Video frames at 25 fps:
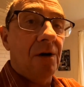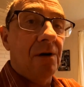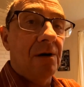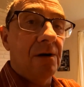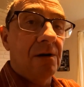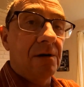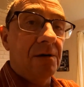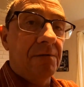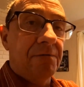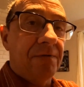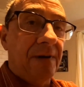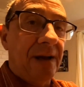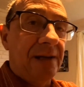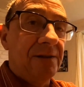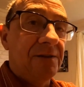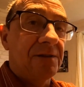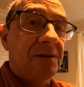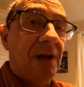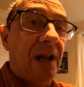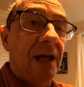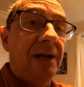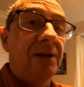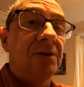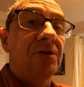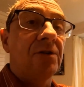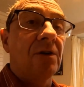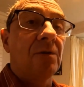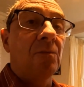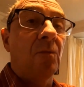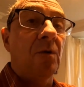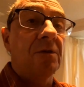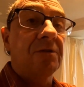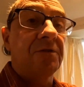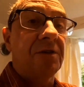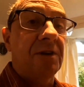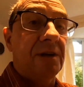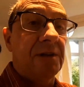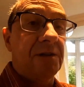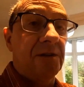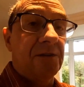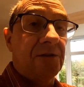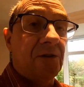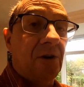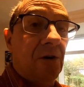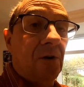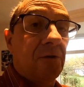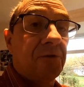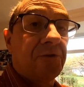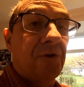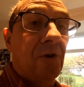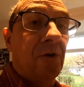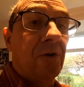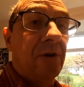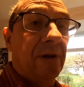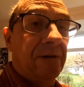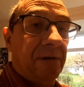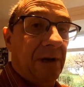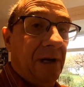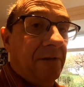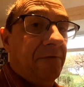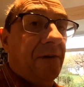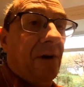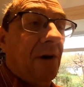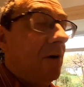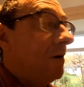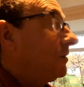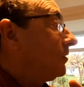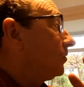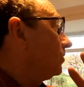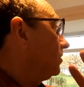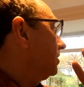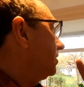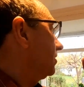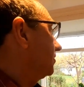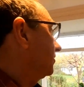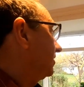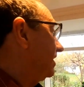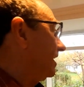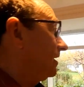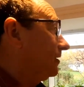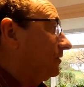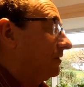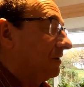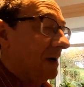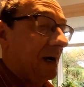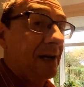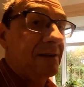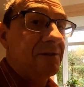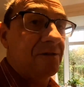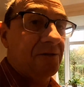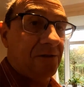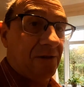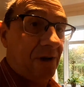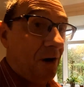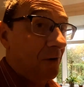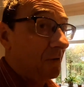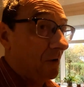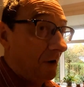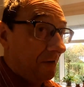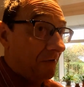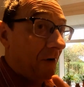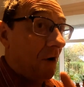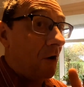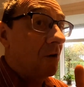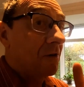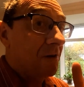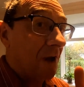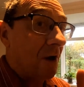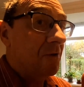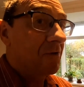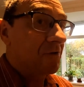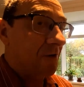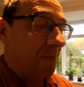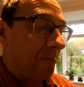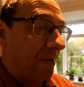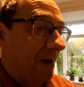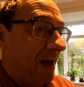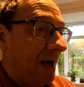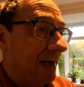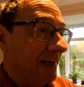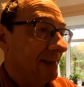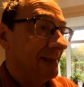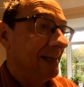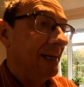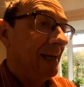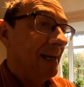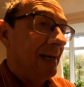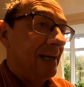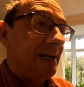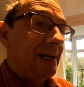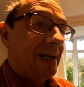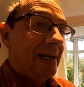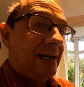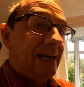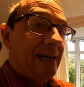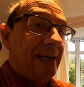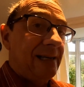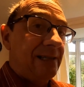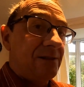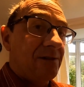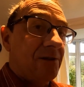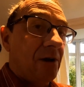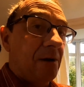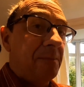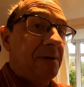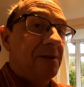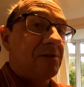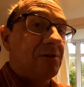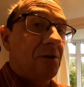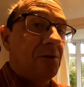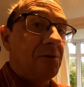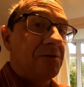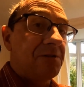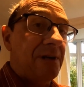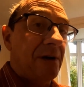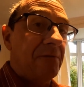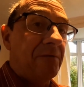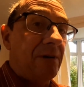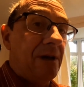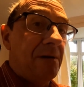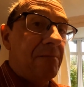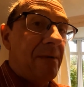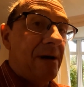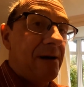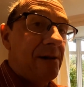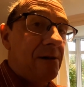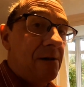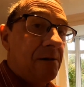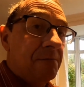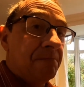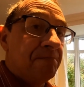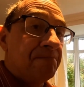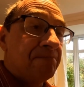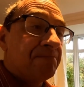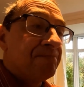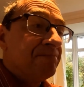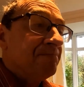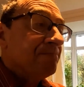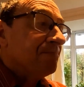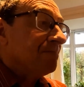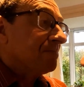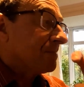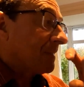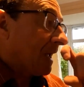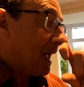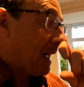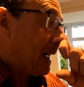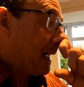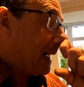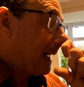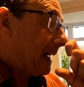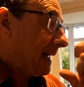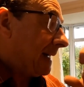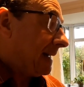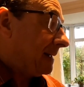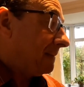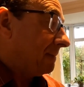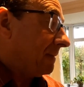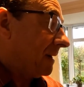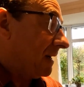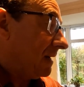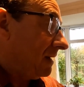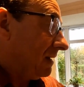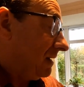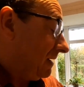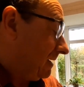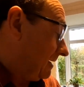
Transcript: of insulation, once this is all done, if, if it all works out, as go, if it all goes to plan, is going to be two hundred seventy mil. Um,